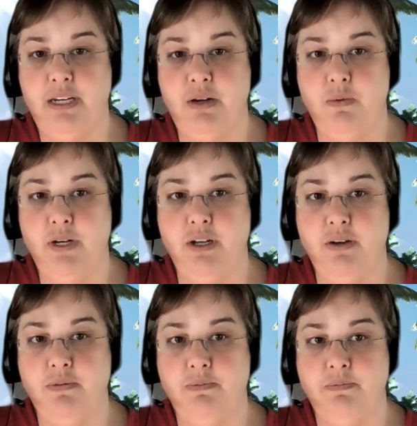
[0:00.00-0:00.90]

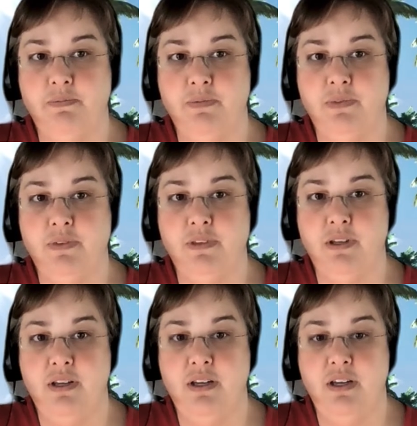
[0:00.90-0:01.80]
window.
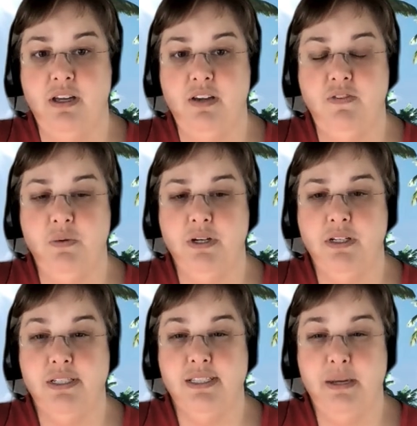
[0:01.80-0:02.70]
If you wanted
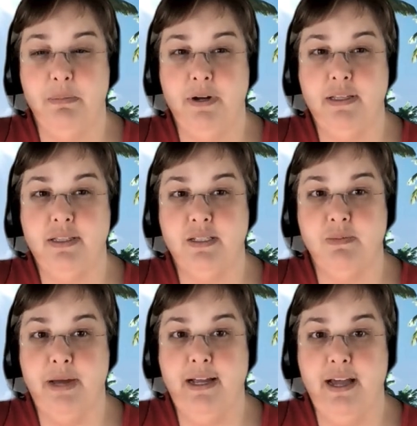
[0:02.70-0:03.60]
to separate this
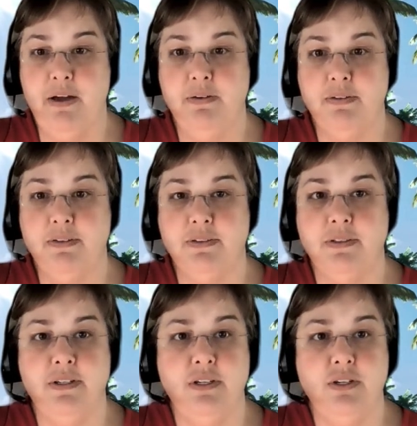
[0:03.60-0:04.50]
back out,
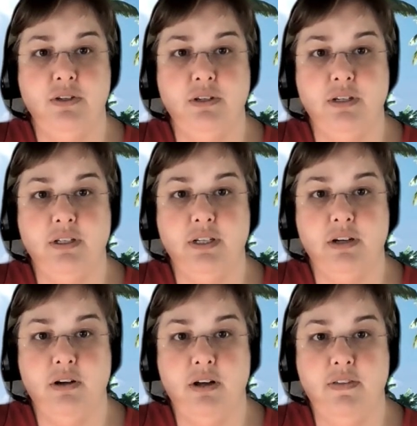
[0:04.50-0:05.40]
you can click
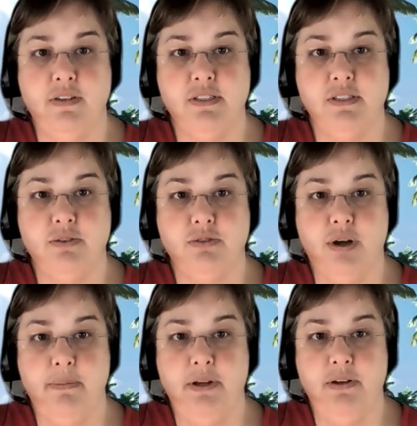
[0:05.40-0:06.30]
on this little
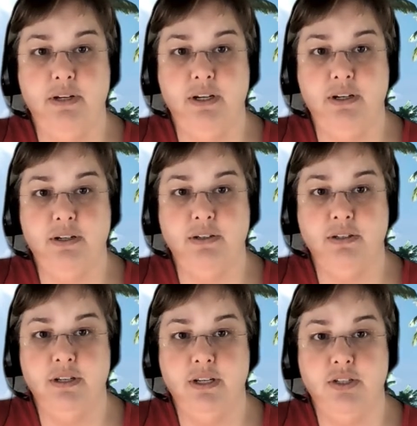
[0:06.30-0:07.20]
drop down here
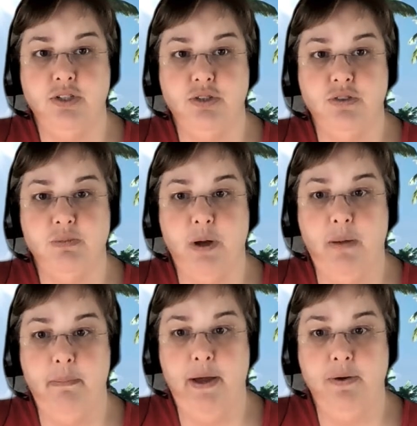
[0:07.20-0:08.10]
and choose pop
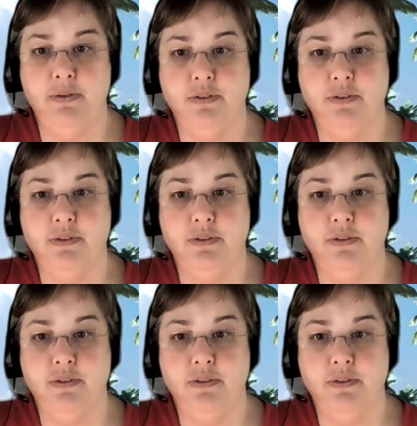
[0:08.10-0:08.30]
out,